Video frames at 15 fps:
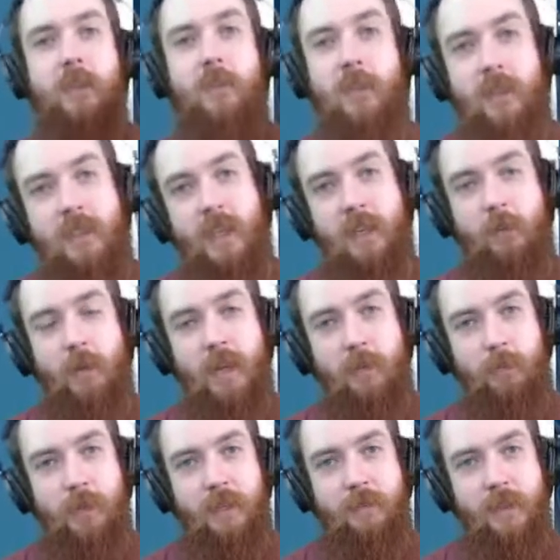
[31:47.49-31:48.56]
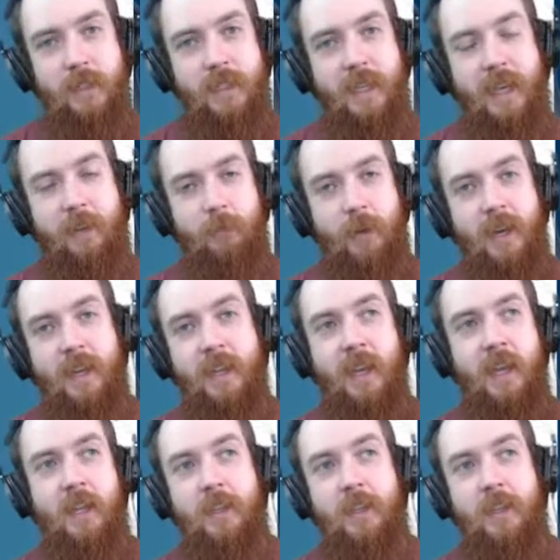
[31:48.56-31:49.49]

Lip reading: you can take ground beef instead, right?